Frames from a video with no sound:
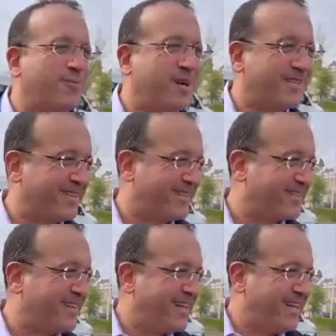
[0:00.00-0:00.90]

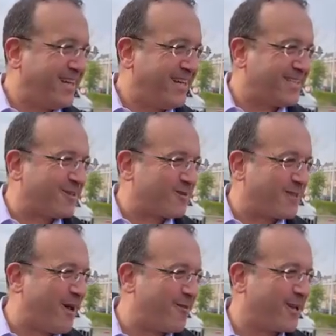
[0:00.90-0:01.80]
precedent is not
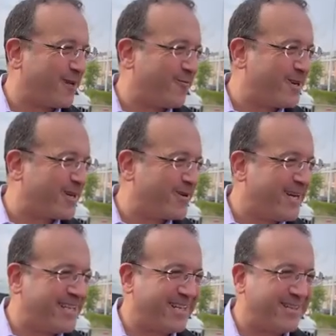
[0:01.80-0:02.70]
something that we created.